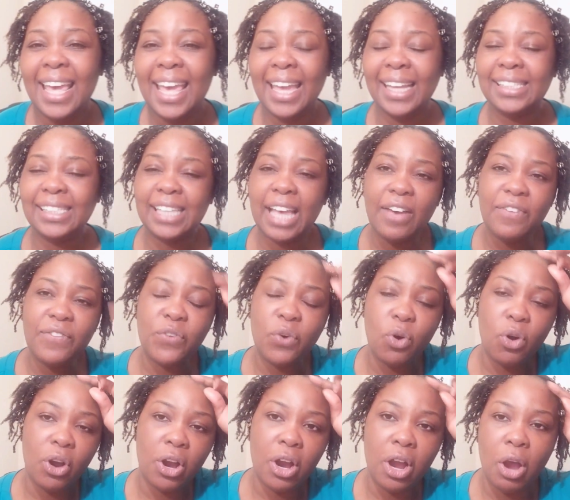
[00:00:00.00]
except
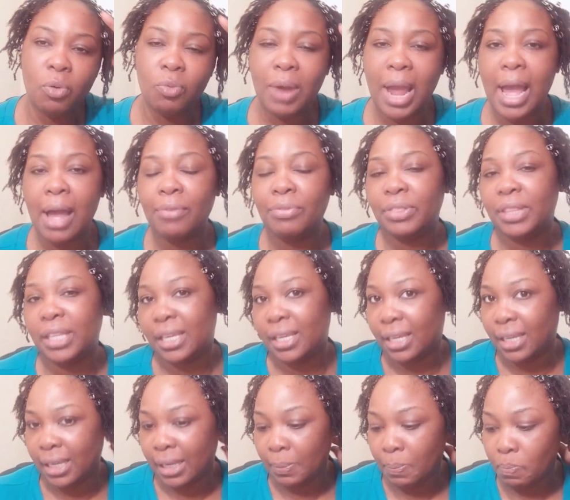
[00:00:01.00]
for around
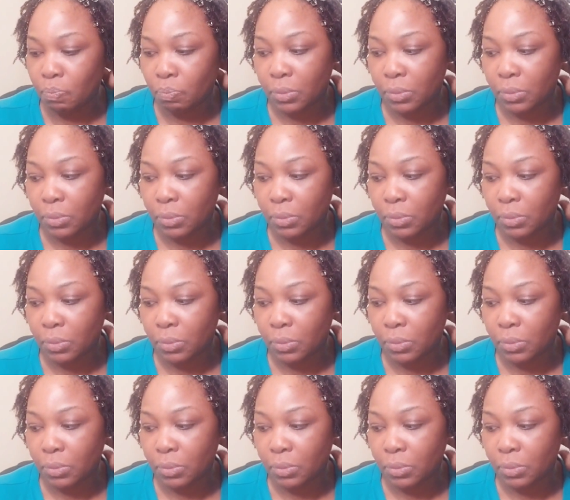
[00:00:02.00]
the